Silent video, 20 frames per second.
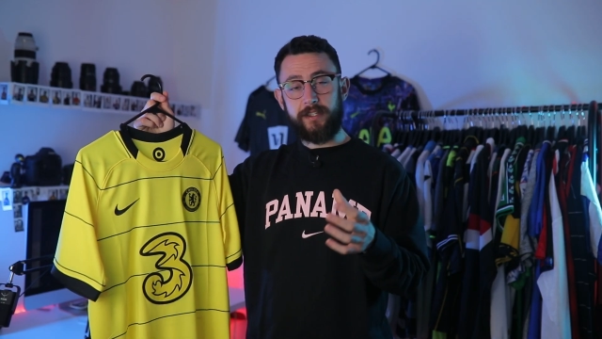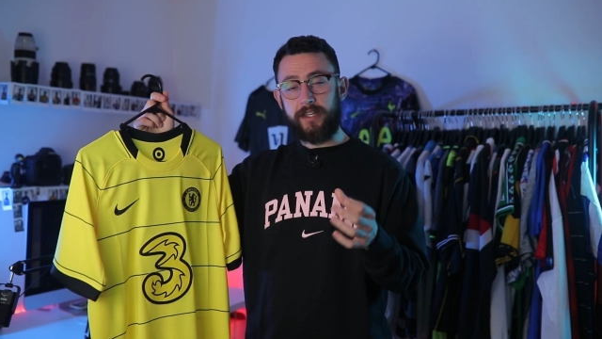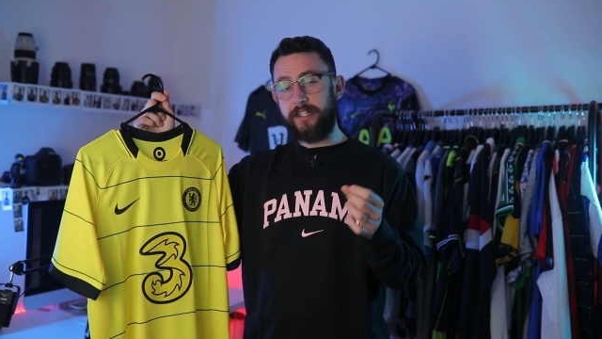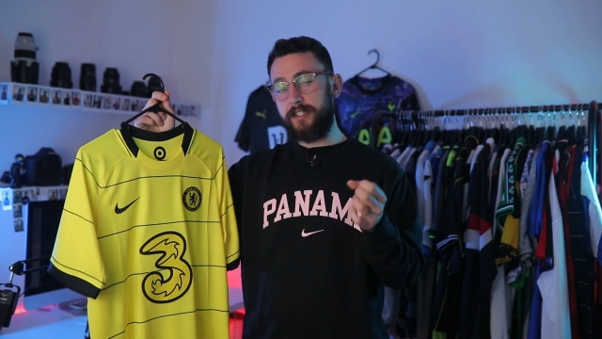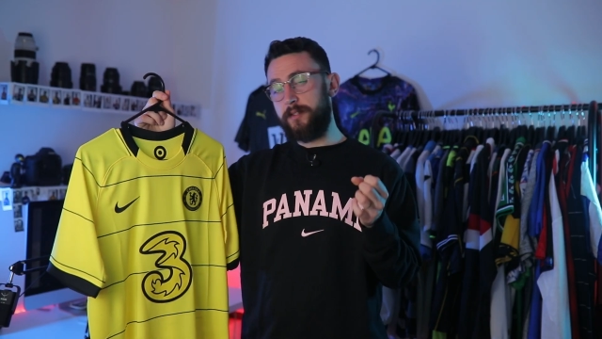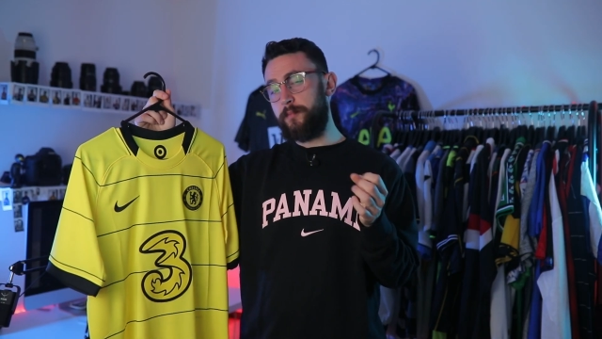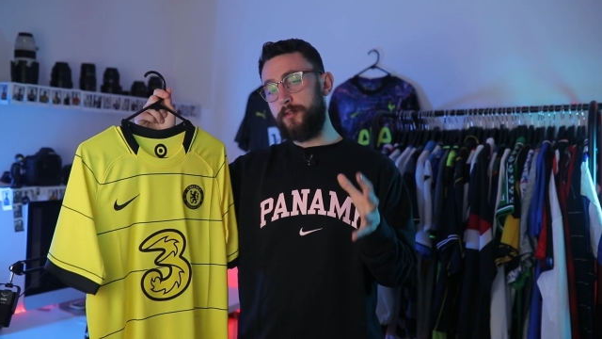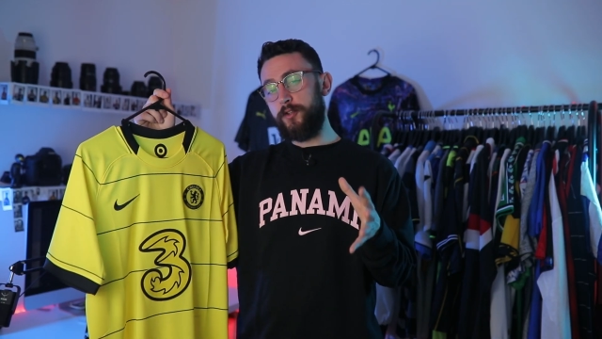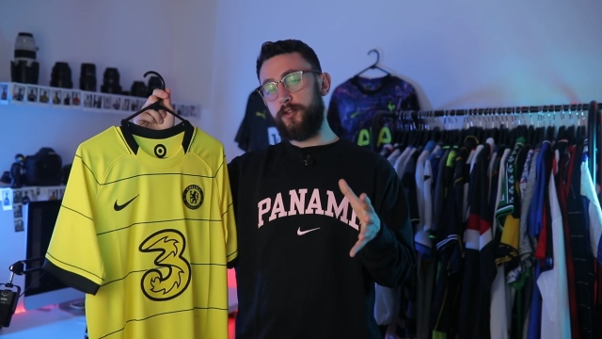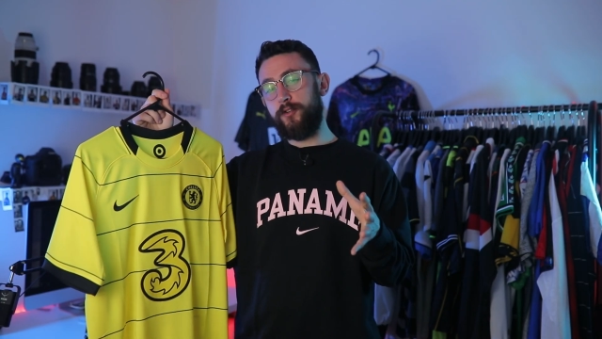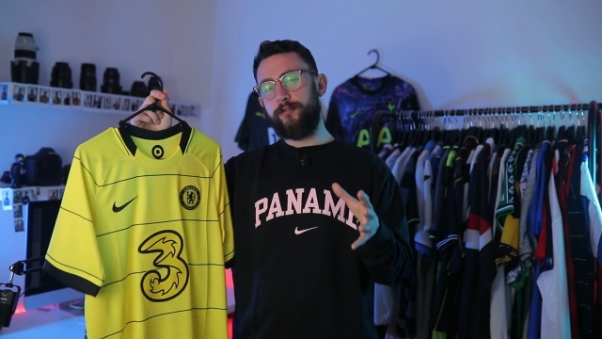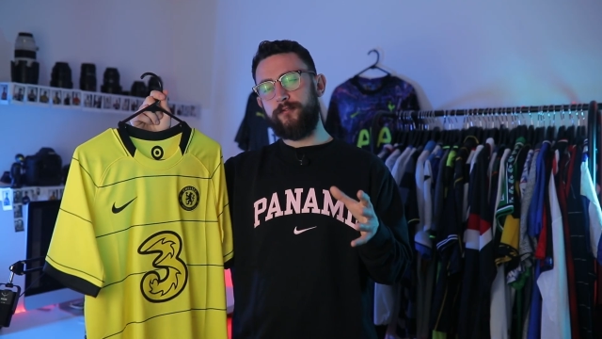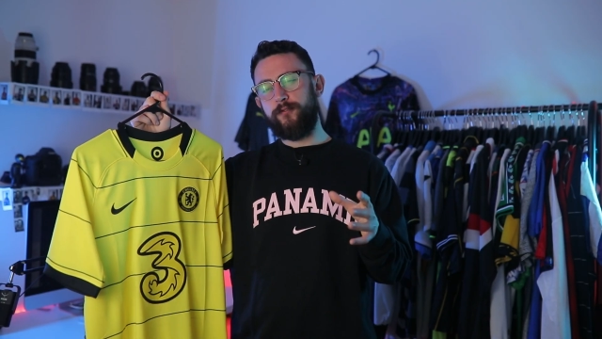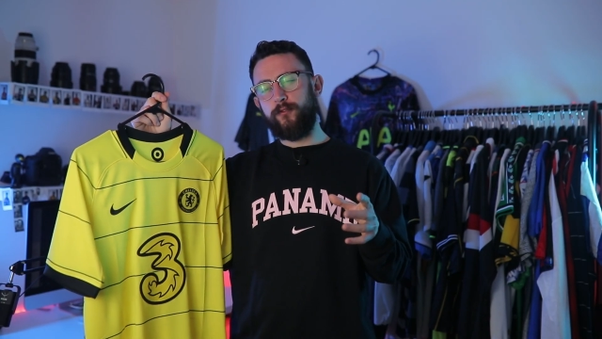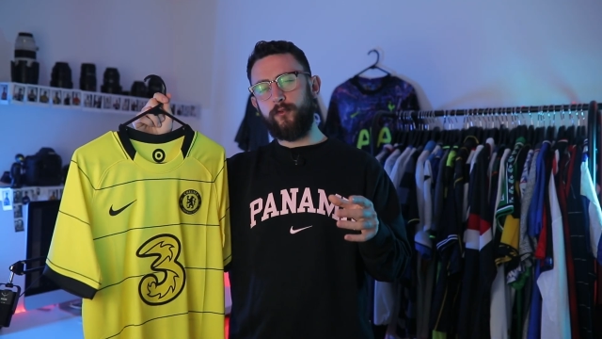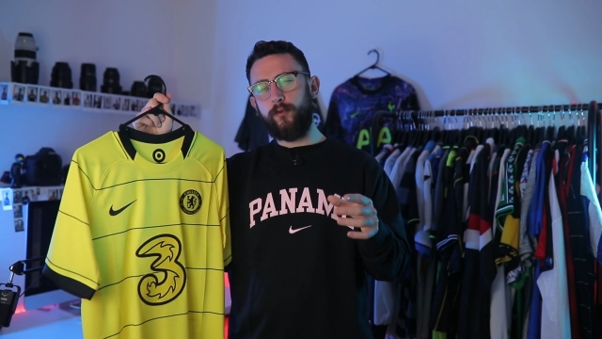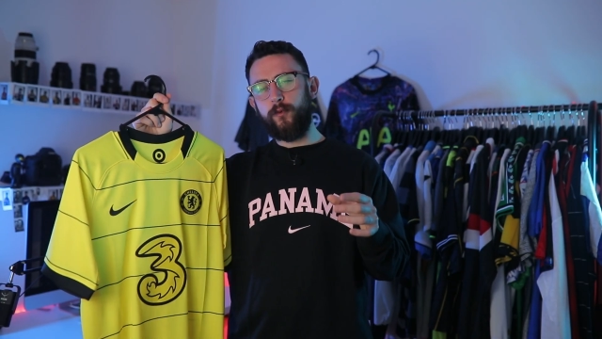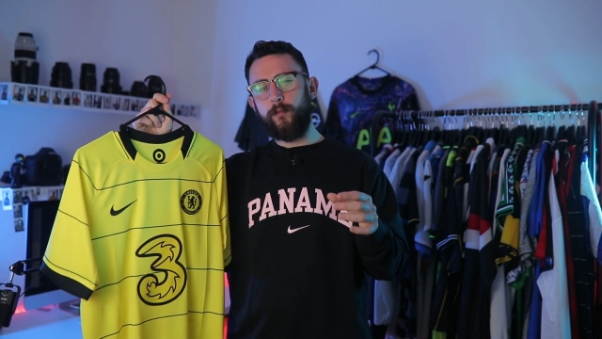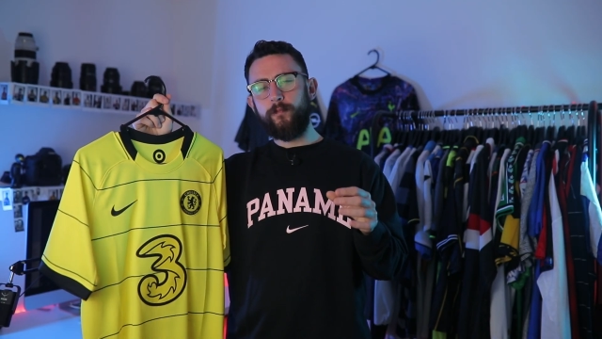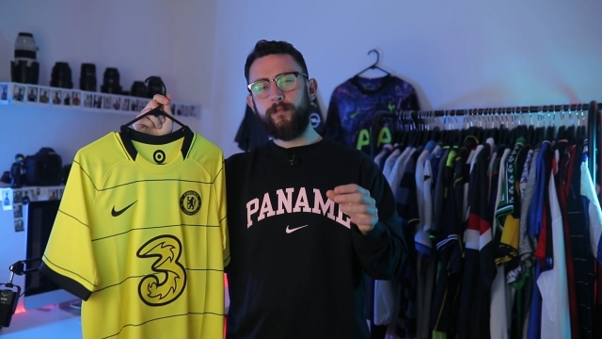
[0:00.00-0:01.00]
it's
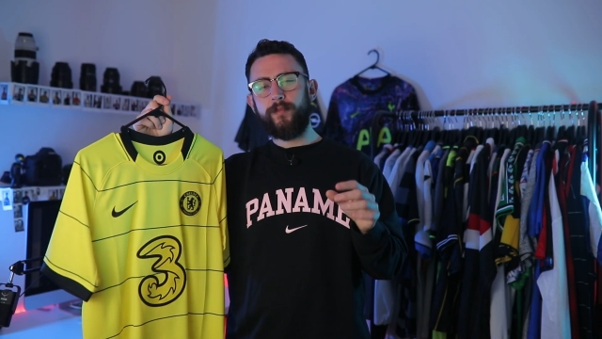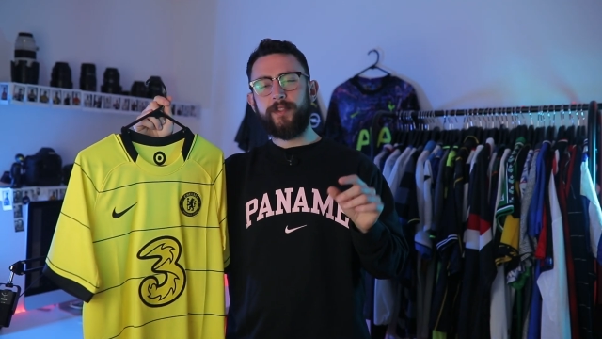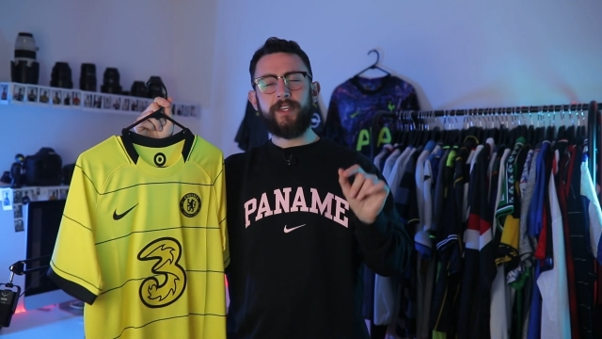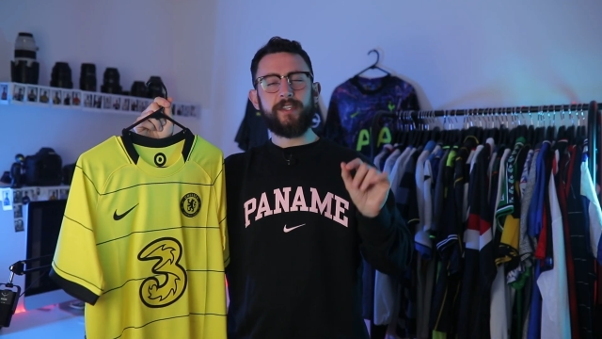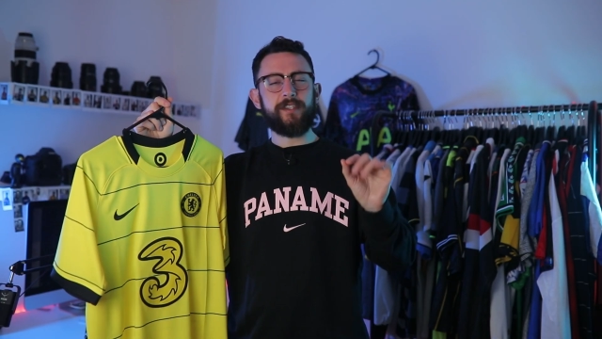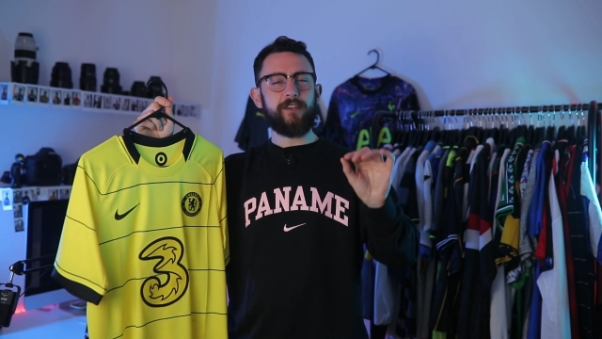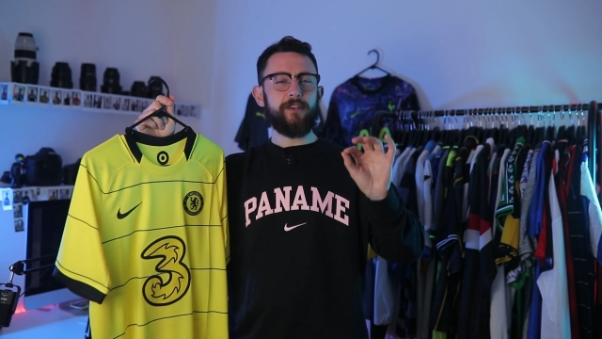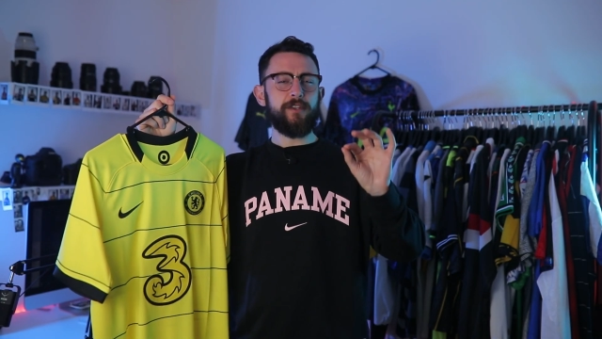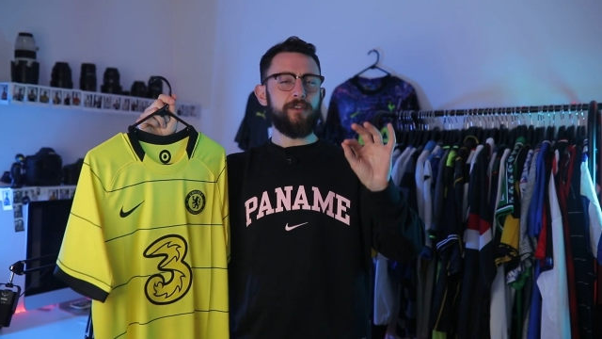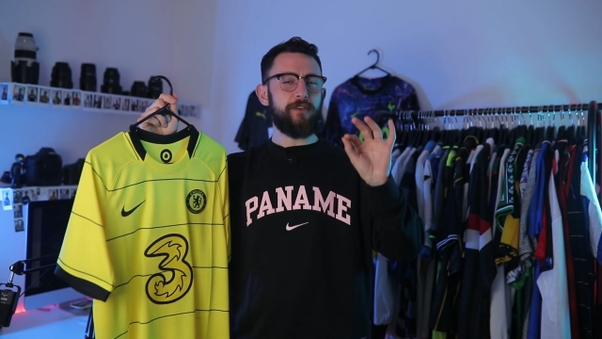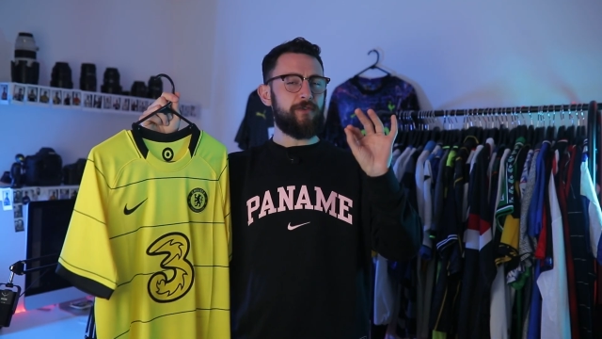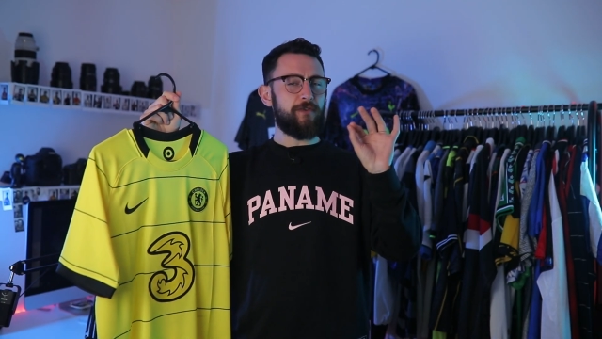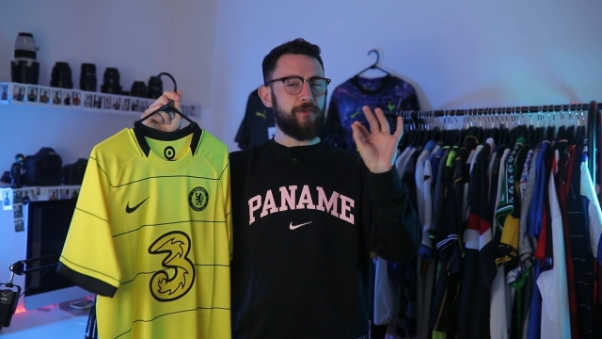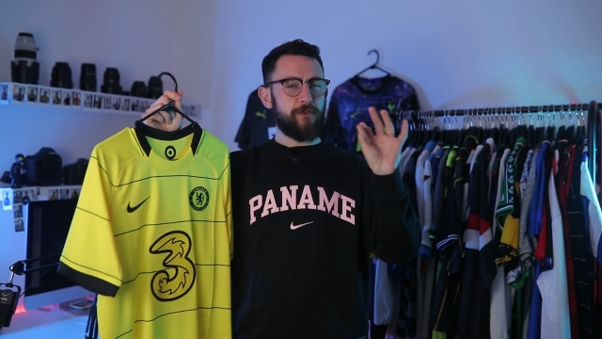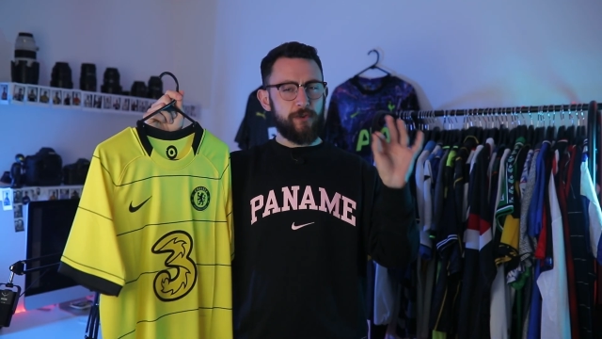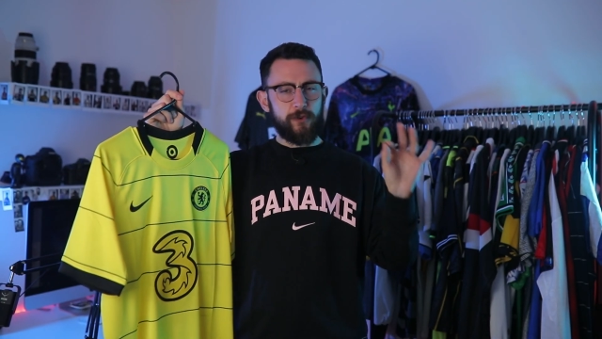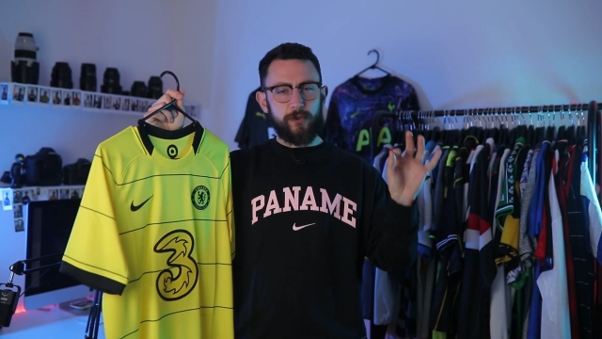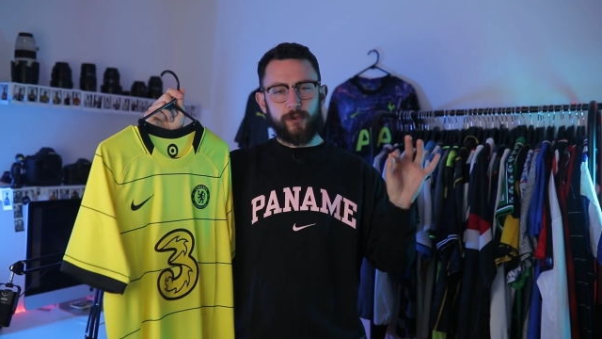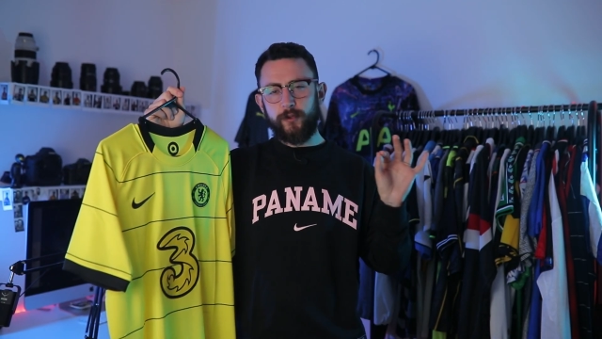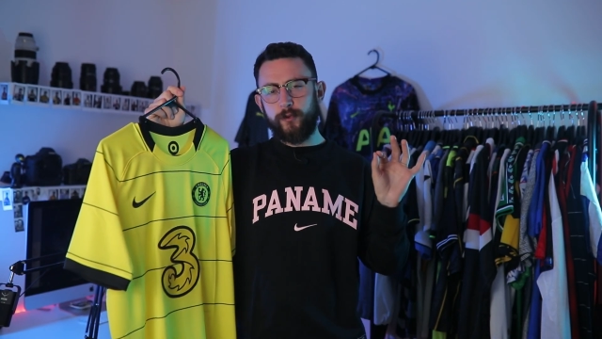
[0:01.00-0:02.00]
beautiful. There's only a
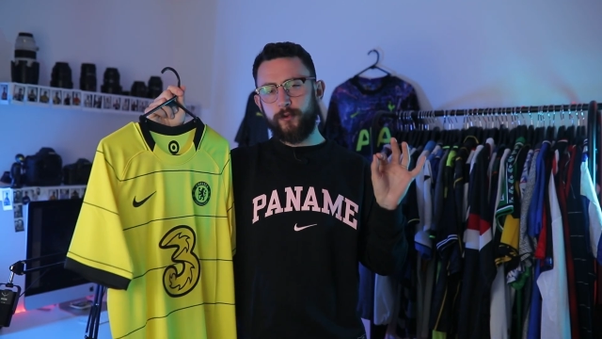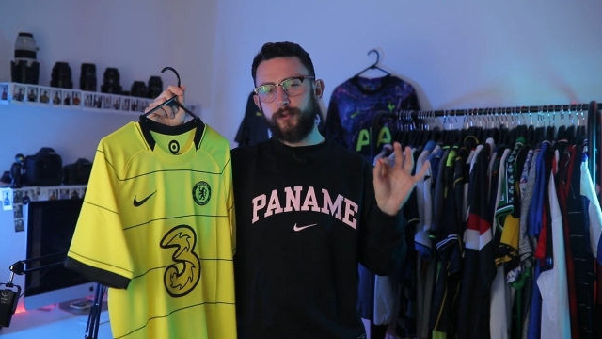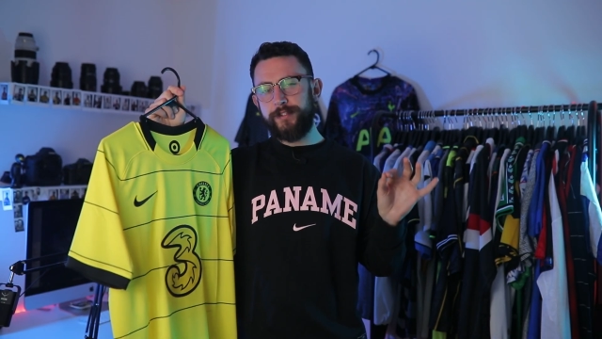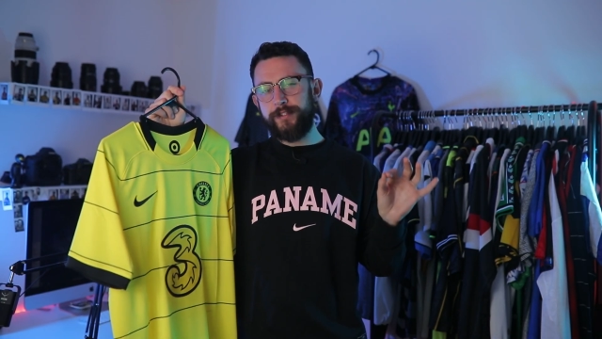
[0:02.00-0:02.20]
few little